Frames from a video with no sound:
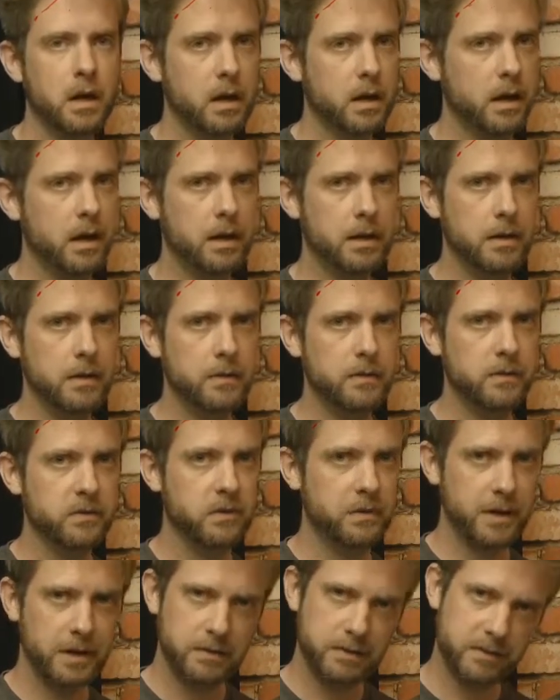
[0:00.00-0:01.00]

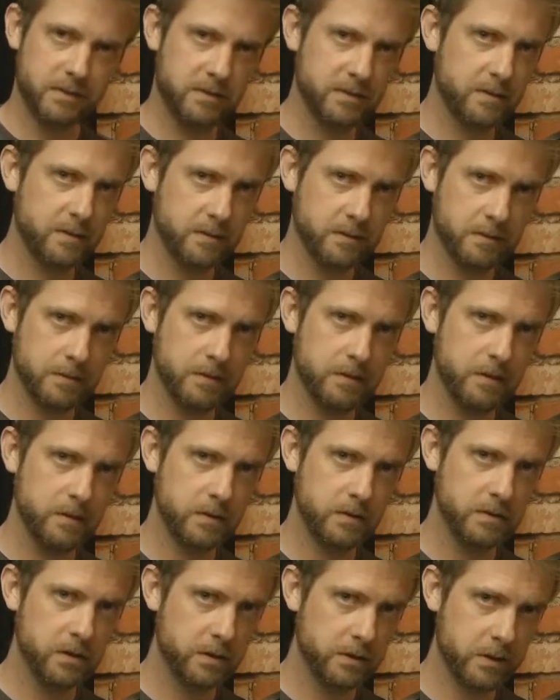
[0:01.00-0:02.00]
So
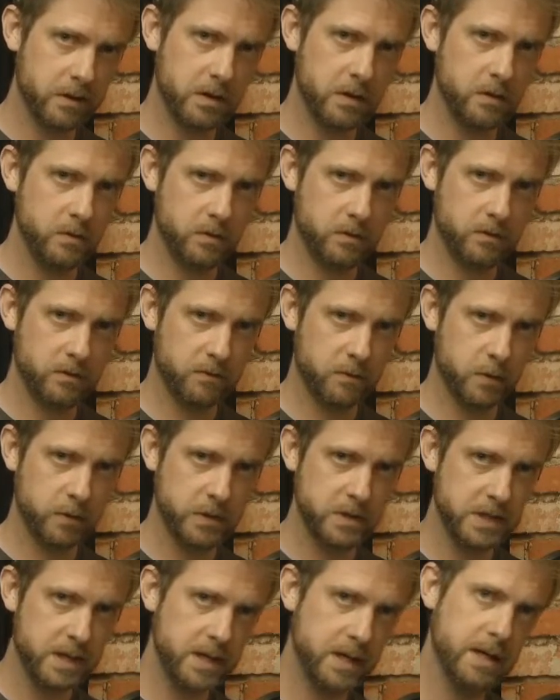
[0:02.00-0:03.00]
those are the news for
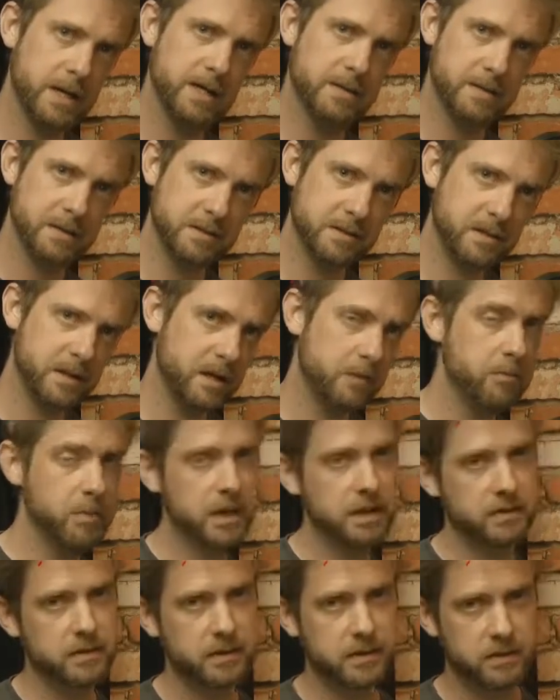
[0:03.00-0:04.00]
today. As I said,
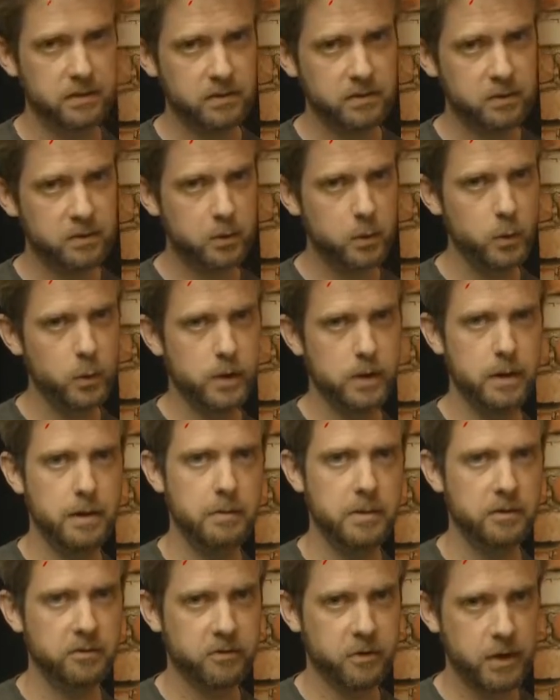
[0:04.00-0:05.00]
PTS2, we're
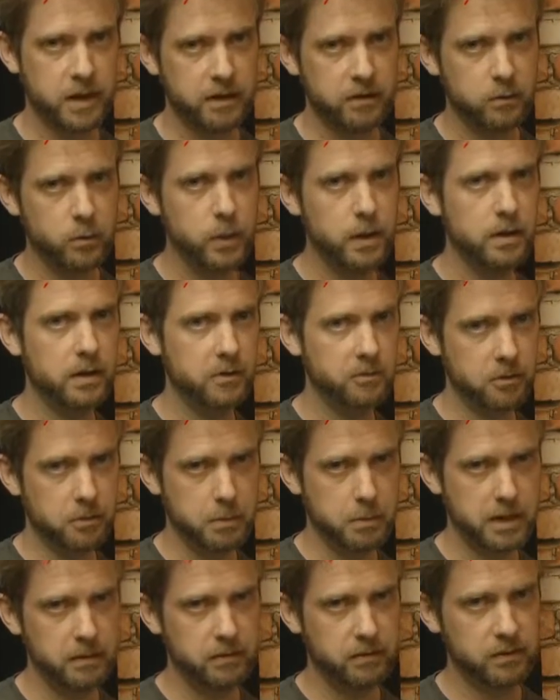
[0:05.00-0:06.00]
aiming for next week for
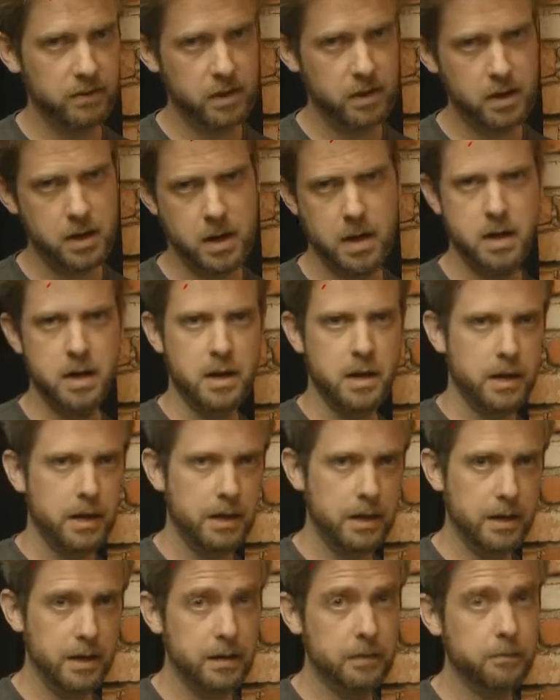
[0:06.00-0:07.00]
PC.
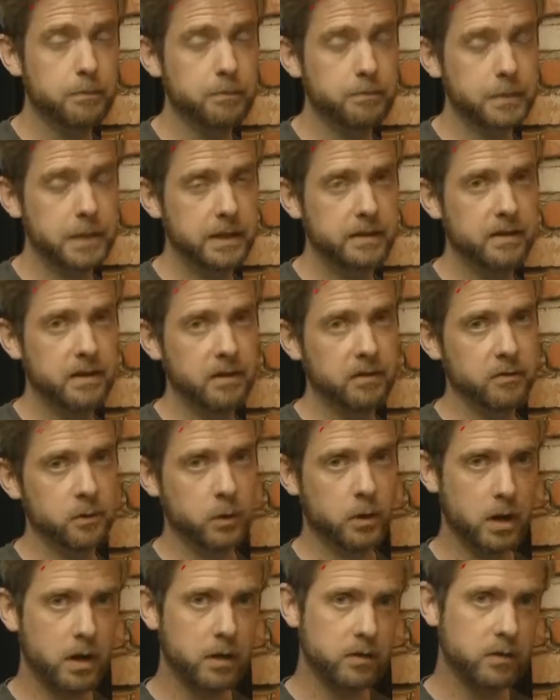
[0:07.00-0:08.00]
PTS for
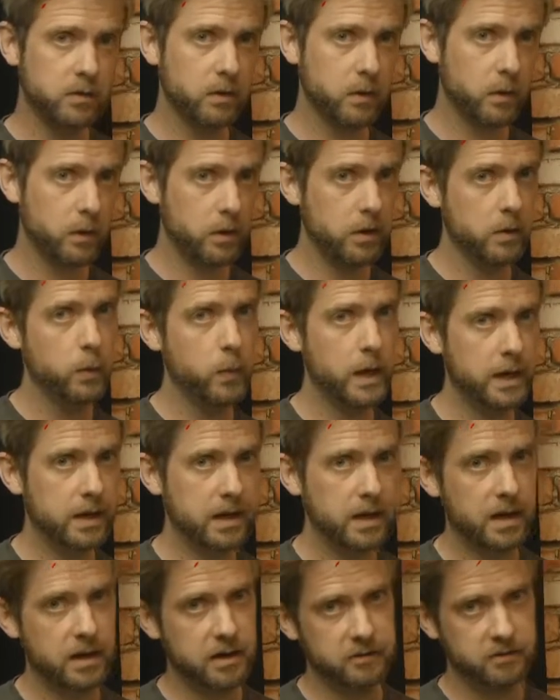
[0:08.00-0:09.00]
console the
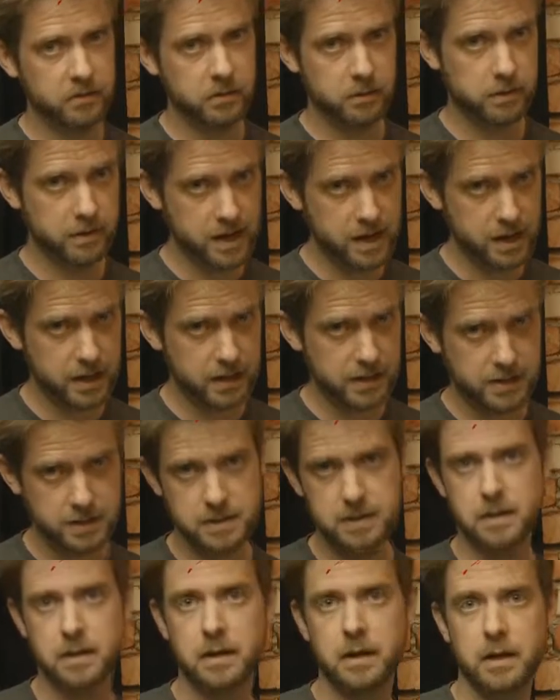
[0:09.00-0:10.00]
week after
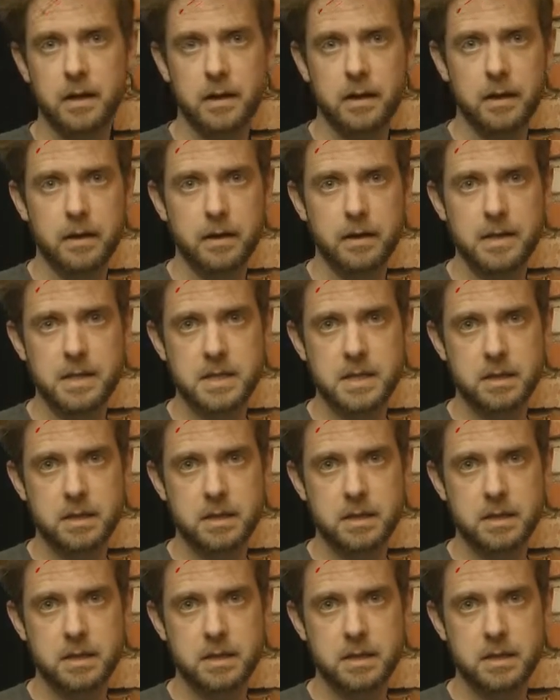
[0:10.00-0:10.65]
that. And